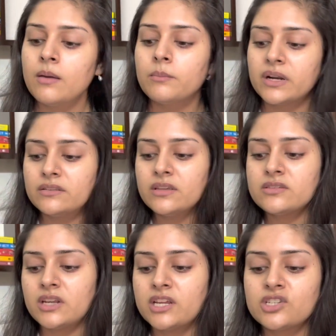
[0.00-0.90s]
But
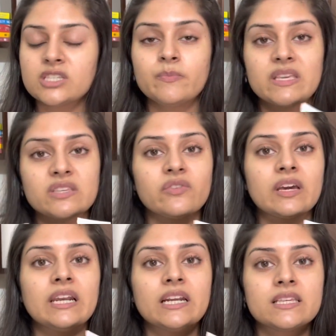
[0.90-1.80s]
this range is
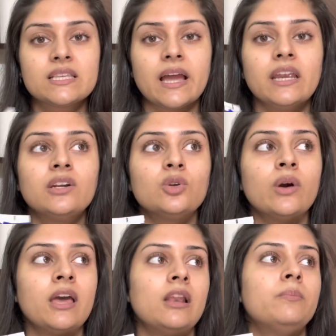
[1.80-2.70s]
specifically designed to
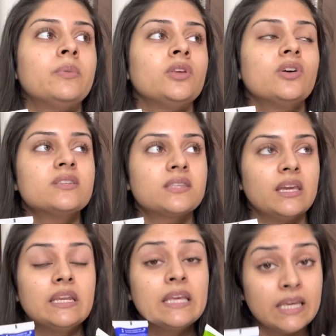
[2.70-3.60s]
help your
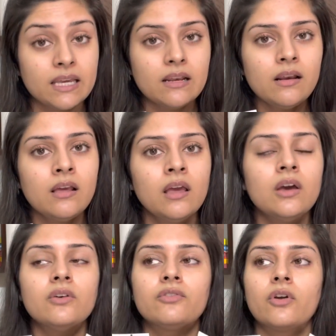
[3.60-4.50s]
skin heal
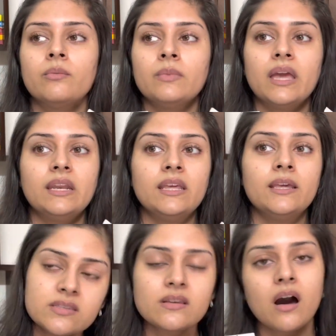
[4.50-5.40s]
from
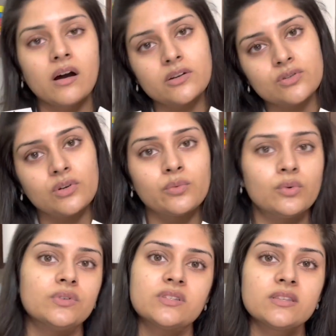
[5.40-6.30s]
any scars or
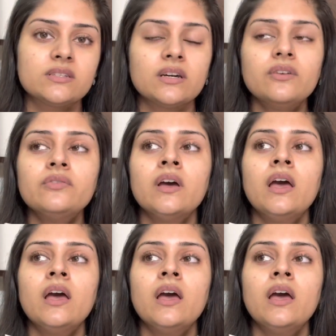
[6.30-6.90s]
wounds and stuff.